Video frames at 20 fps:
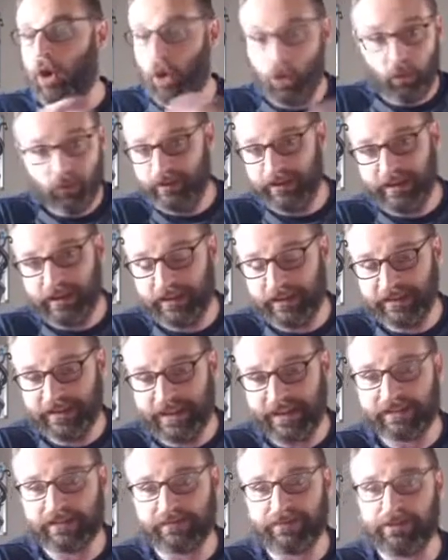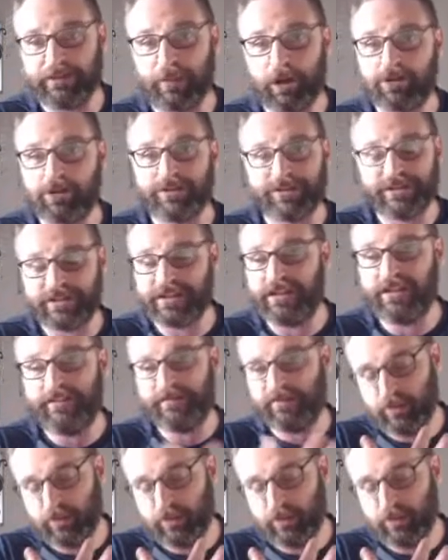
only in case of emergency,